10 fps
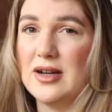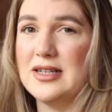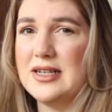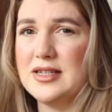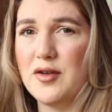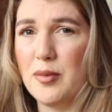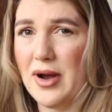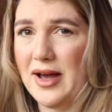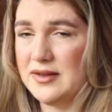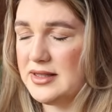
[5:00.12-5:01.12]
ideas for
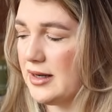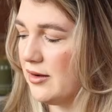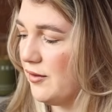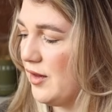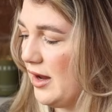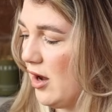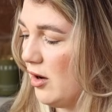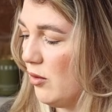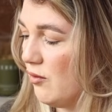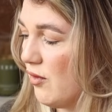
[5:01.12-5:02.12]
brands, that kind of thing, I
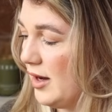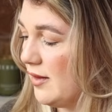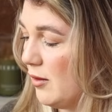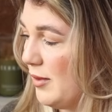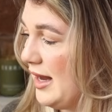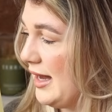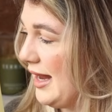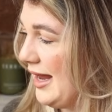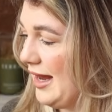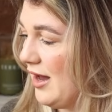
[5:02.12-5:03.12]
will write them in
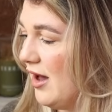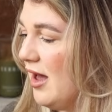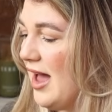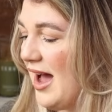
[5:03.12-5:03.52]
here.